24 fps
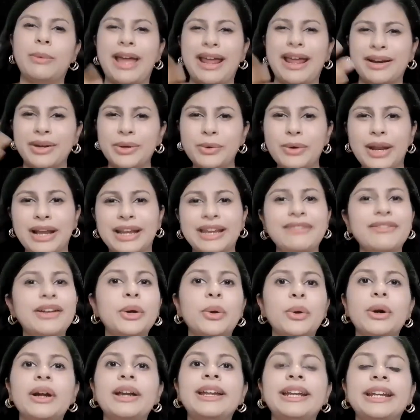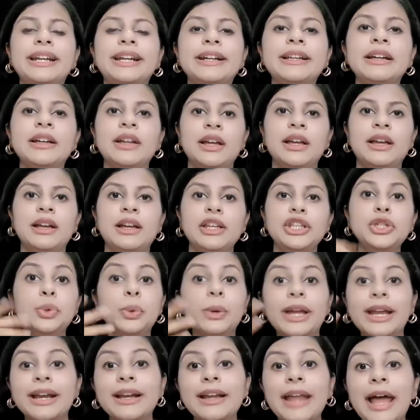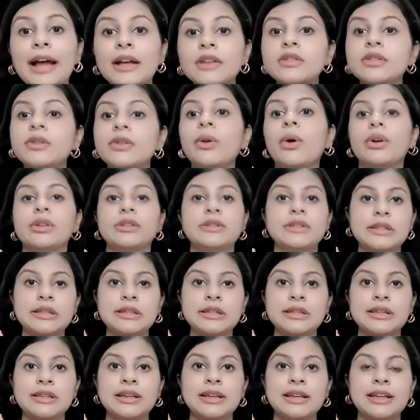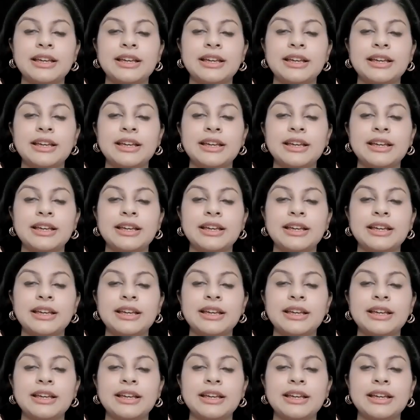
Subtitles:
where you anyway don't need UK tax laws.